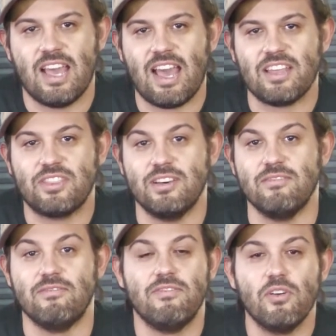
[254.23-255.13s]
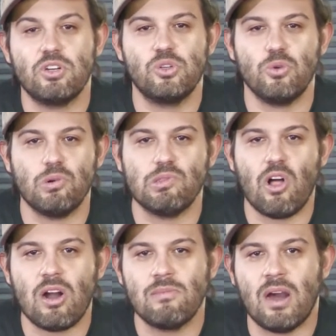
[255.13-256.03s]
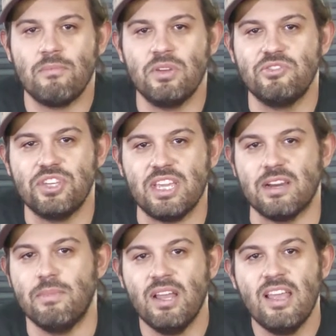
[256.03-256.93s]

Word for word: at the Virtual Longmont Museum